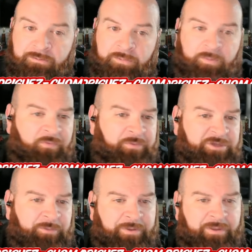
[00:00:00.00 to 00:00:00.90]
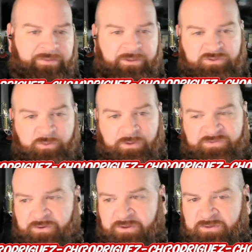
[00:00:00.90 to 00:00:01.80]
But before we jump in, thank you so much
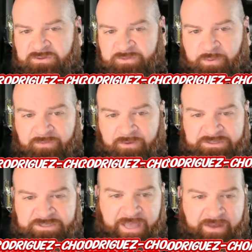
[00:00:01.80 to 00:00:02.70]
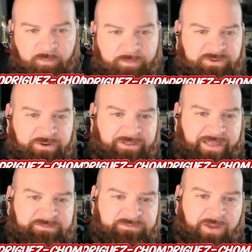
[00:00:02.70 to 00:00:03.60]
for your continued support of our channel. Be sure to
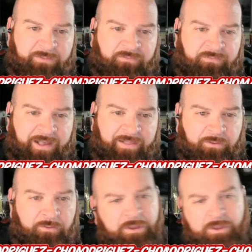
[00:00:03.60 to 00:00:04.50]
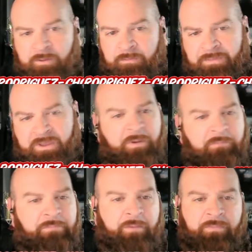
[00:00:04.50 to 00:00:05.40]
like, subscribe, and follow. Become a
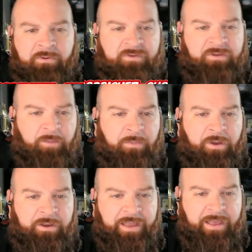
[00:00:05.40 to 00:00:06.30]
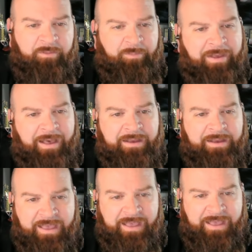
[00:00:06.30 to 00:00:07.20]
member of the Come On Now, the
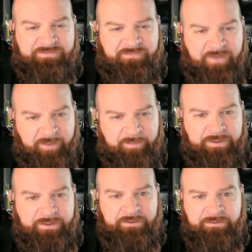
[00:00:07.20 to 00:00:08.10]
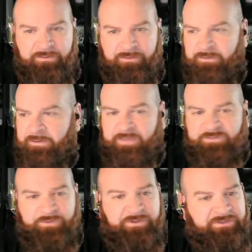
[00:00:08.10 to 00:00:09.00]
podcast family
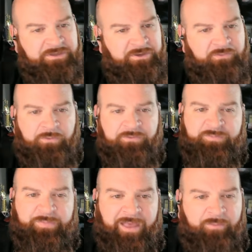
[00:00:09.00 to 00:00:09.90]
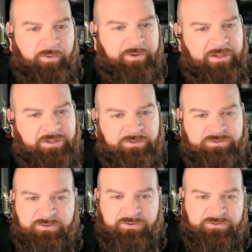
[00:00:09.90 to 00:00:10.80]
as we continue to grow this bad boy and get
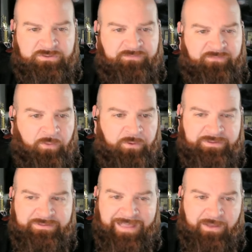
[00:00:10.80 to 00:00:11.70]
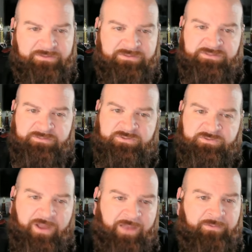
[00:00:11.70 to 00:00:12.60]
closer and closer to 4,000
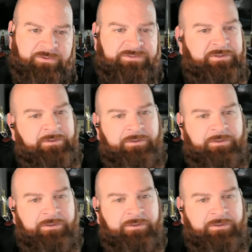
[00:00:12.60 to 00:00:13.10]
subscribers.